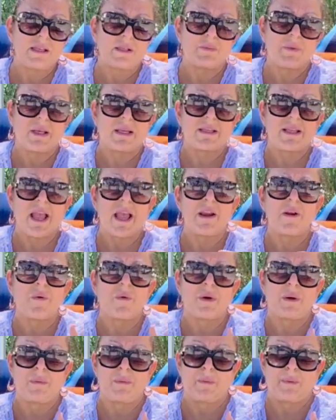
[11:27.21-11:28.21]
is because I
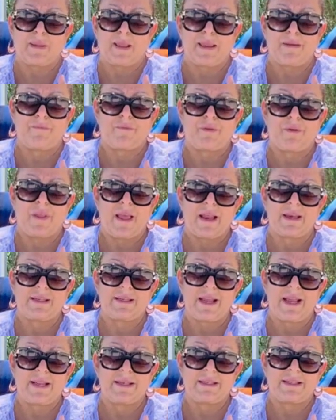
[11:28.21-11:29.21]
don't want to be blamed for that
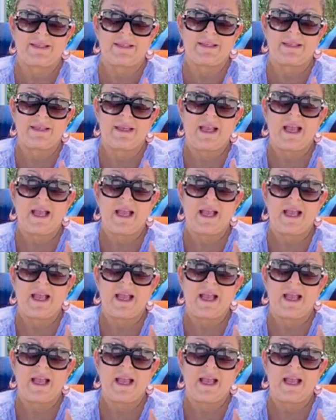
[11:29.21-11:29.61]
dent.